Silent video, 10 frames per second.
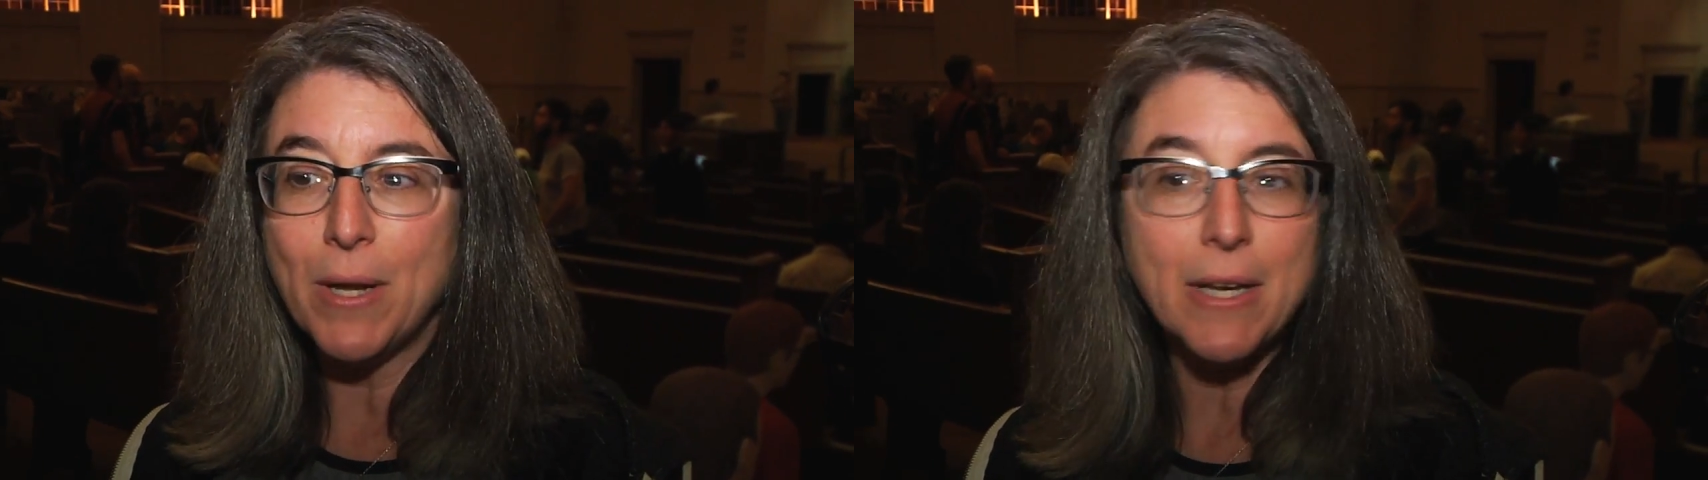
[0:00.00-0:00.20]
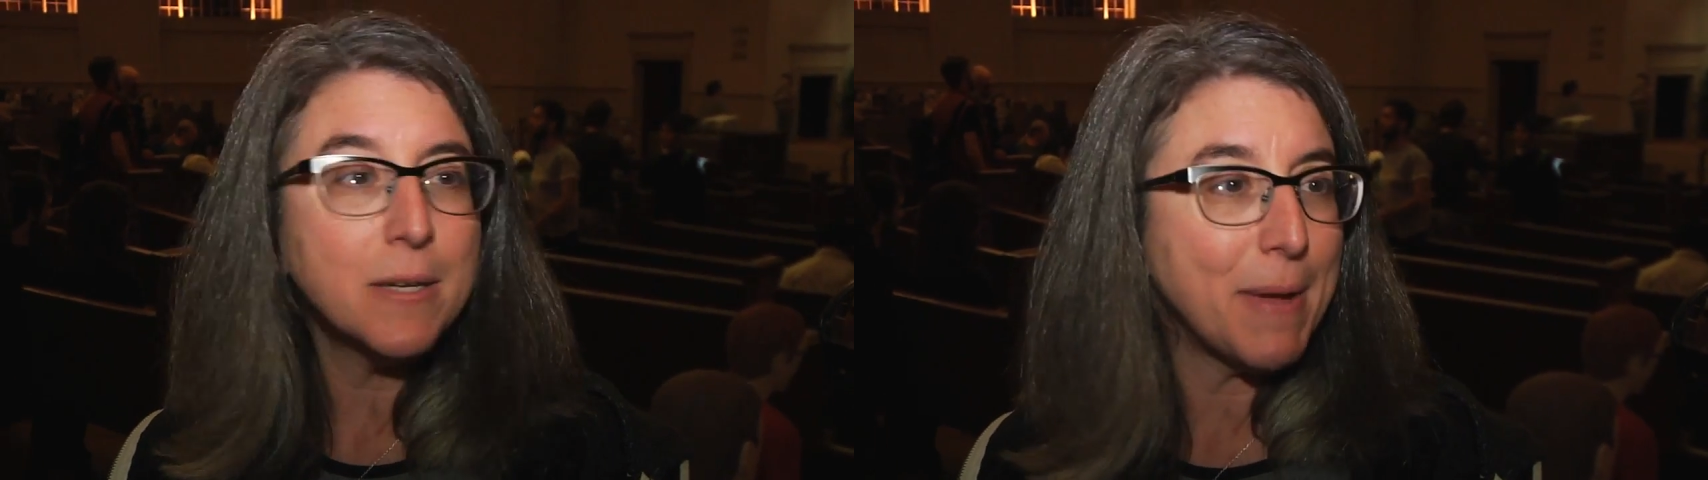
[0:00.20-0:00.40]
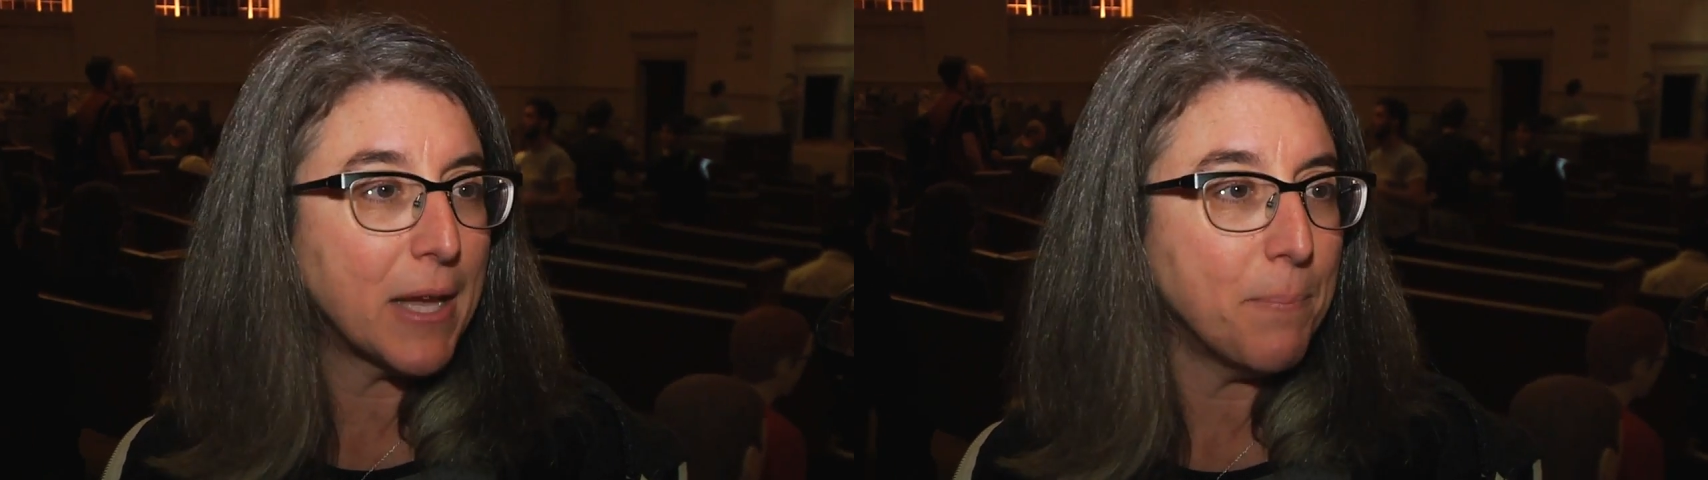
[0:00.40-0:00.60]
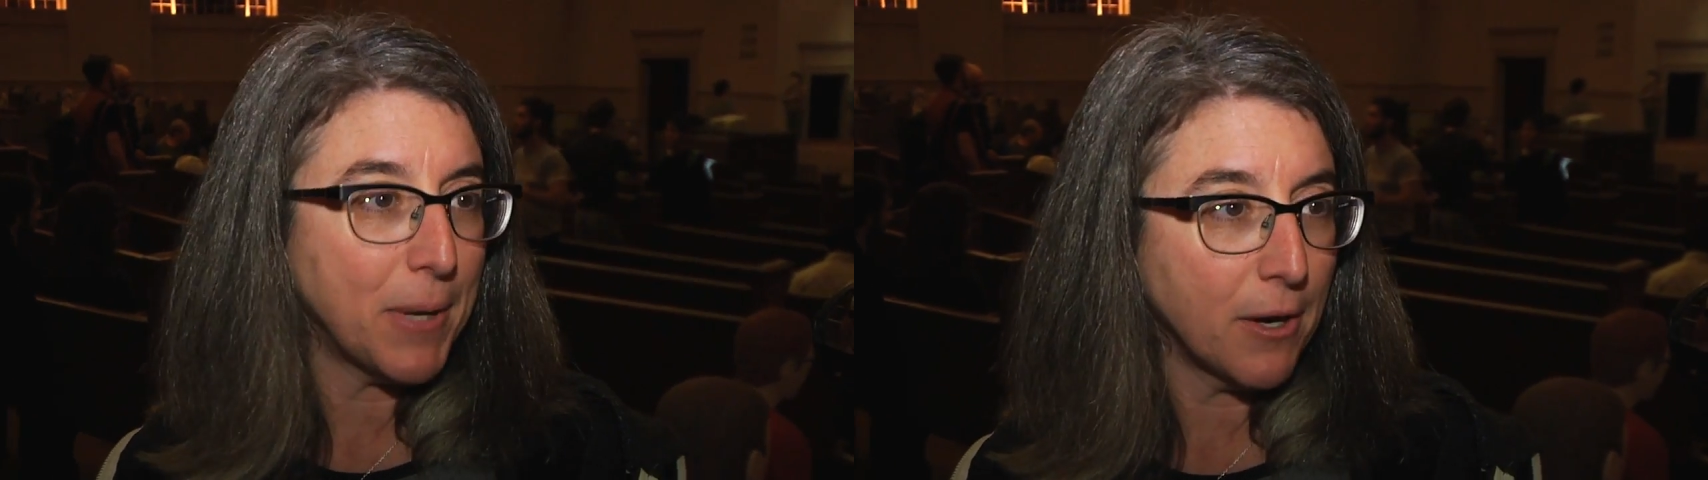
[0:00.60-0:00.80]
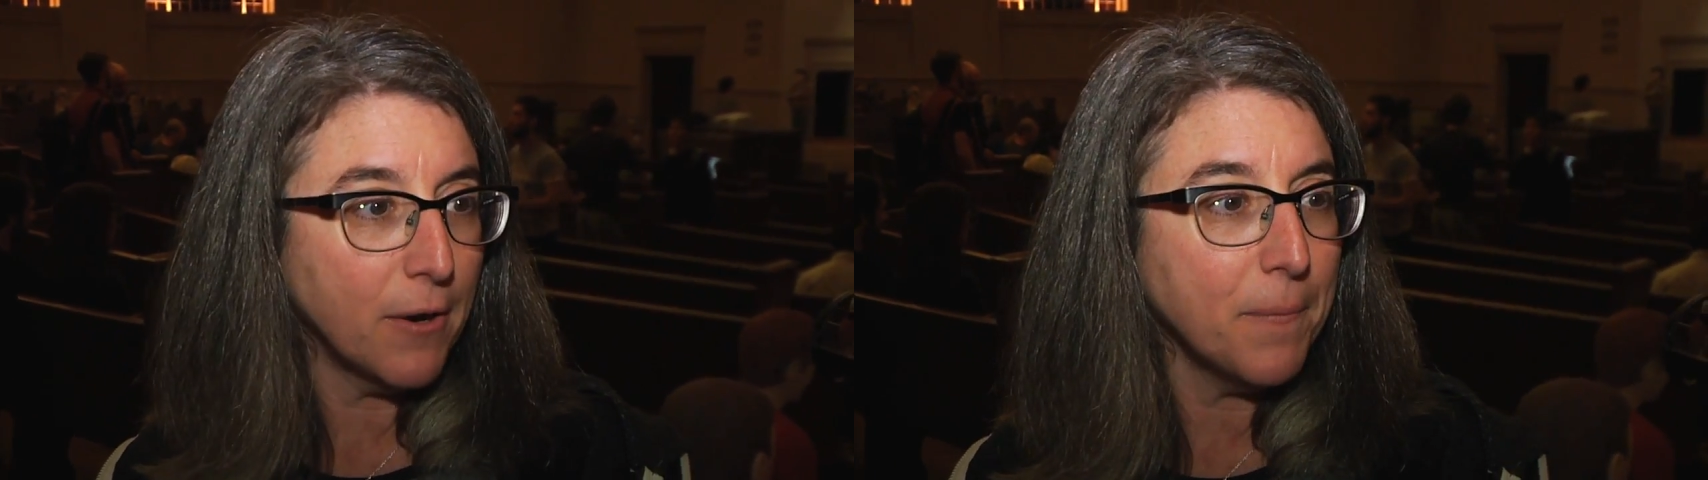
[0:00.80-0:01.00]
need to make it
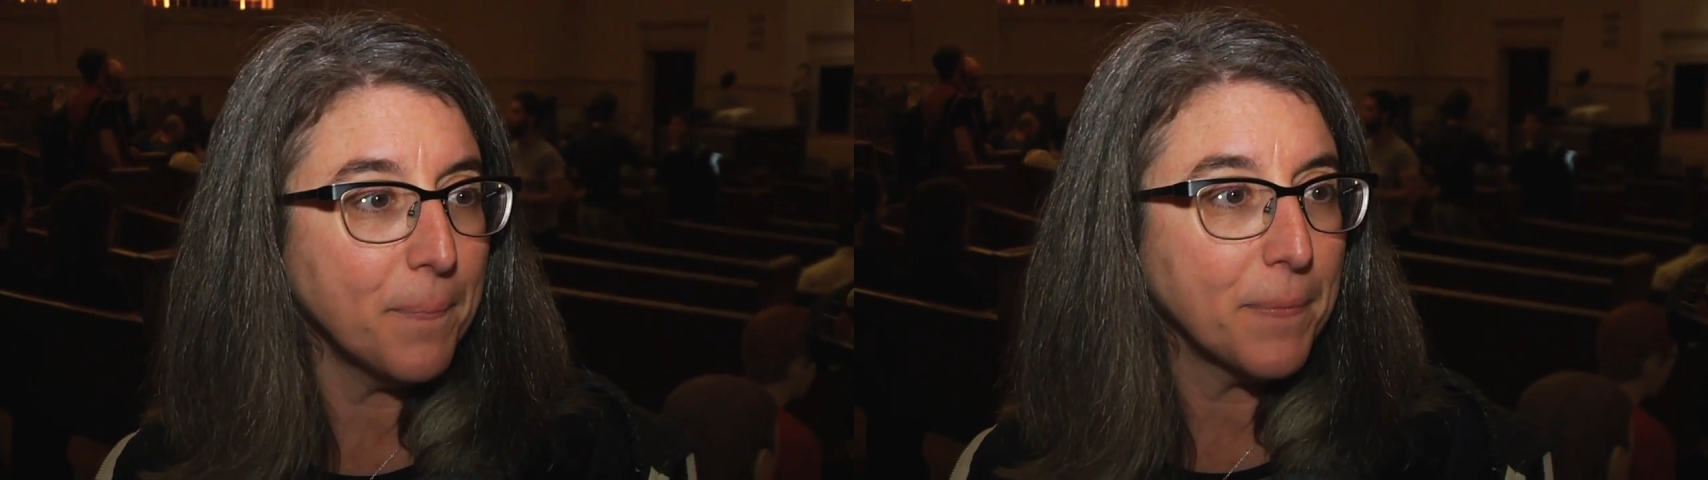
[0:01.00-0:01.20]
bigger,